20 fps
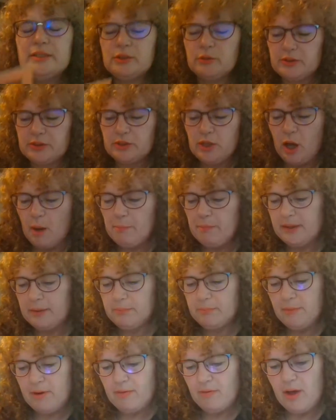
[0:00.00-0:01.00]
it's got a big
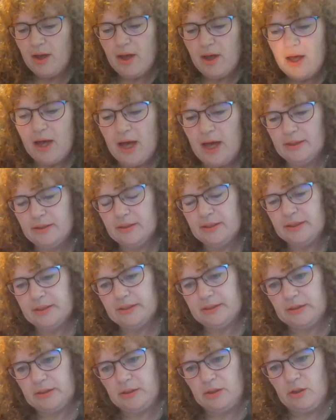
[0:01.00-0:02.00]
mirror and
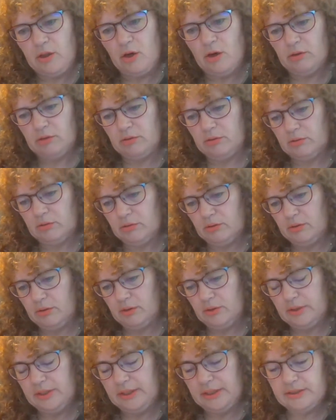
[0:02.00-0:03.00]
it's got
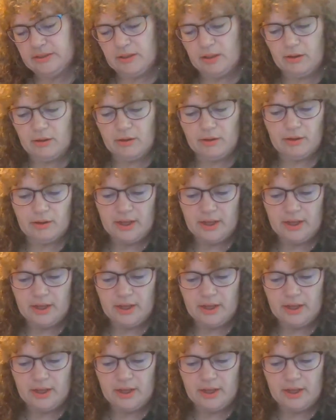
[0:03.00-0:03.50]
it's a